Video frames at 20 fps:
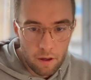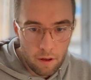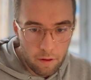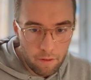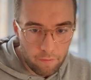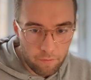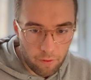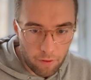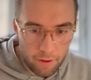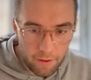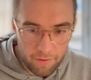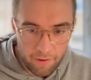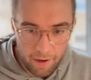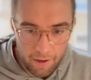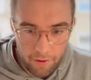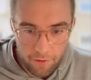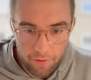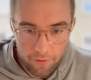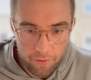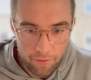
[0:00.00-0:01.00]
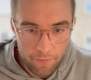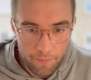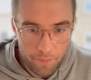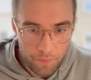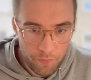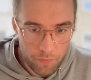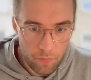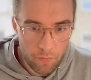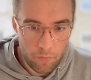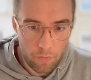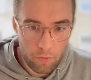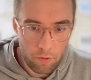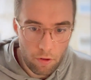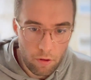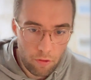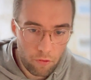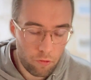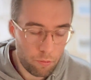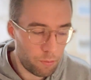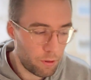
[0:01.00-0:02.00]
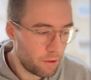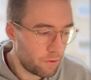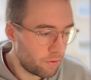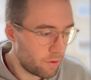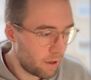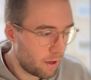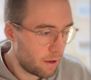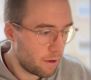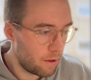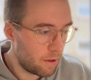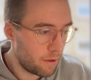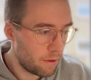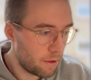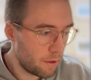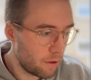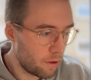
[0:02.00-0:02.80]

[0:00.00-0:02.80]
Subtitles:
attackers to be in